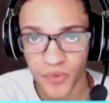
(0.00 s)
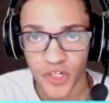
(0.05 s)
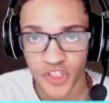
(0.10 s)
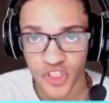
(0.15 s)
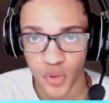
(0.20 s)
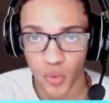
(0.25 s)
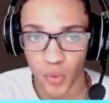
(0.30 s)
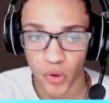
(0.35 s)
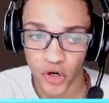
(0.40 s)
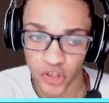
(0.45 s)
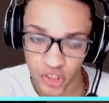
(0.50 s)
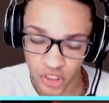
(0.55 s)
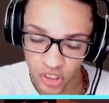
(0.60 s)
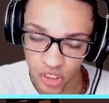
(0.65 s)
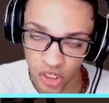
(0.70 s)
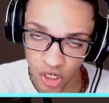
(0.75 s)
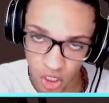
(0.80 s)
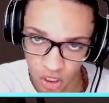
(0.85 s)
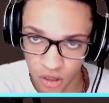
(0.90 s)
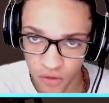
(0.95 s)
to where you can
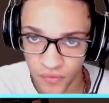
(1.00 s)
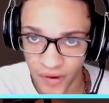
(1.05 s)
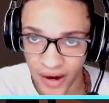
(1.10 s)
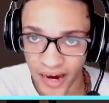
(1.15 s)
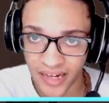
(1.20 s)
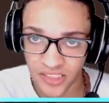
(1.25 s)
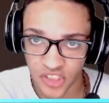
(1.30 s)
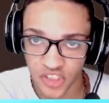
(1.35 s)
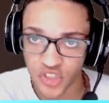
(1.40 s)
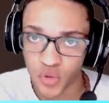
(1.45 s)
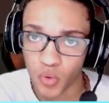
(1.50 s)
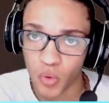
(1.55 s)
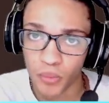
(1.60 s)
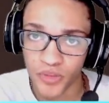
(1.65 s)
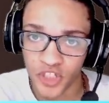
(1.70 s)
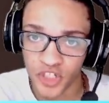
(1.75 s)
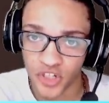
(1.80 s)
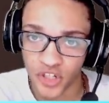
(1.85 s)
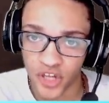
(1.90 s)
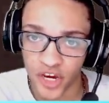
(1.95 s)
cut off access to one
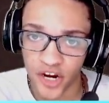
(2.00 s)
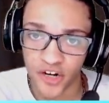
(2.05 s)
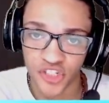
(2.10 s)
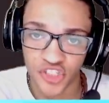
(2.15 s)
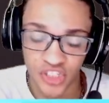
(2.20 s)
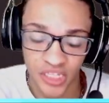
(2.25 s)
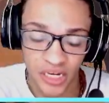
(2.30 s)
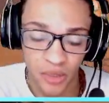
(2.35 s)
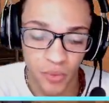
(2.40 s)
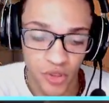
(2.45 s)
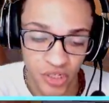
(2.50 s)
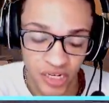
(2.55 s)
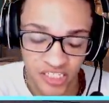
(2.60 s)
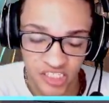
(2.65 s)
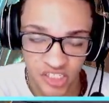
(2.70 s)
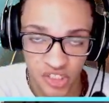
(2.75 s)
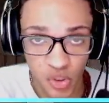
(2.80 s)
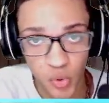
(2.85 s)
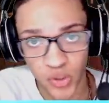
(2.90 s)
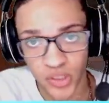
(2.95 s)
particular area, so that way you guys
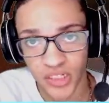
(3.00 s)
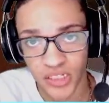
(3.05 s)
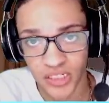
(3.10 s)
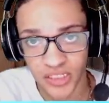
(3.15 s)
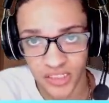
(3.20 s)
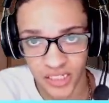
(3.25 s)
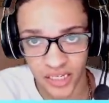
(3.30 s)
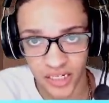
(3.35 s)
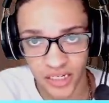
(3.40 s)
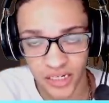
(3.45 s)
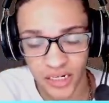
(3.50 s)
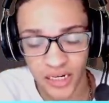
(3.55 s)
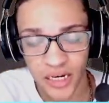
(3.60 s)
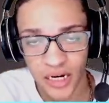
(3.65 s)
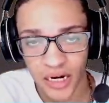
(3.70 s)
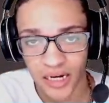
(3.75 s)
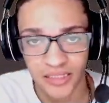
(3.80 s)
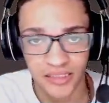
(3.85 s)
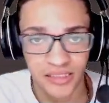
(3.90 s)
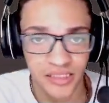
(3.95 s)
can quickly take
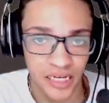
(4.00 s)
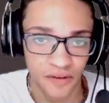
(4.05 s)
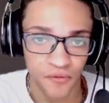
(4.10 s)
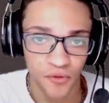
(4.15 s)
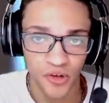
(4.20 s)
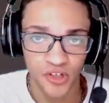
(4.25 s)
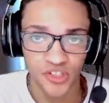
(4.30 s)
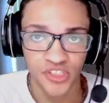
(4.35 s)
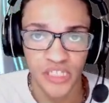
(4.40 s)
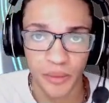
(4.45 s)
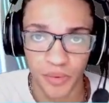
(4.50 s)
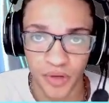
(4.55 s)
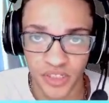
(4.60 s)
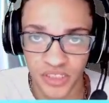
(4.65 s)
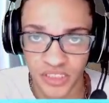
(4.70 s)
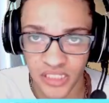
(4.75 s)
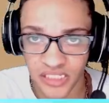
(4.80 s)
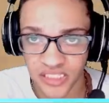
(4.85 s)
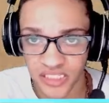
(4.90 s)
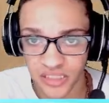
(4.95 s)
site. For example, as
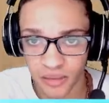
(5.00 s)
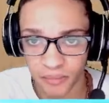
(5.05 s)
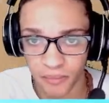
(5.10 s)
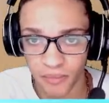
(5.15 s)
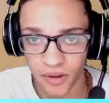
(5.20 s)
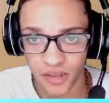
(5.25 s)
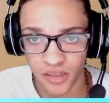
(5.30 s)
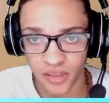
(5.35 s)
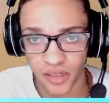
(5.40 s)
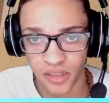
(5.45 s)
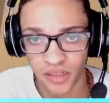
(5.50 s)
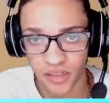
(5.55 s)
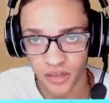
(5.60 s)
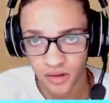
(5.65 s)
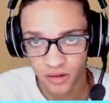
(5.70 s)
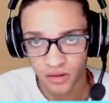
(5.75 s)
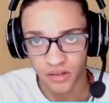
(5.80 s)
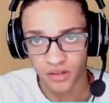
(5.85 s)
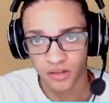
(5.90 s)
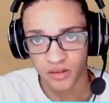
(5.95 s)
you guys see in the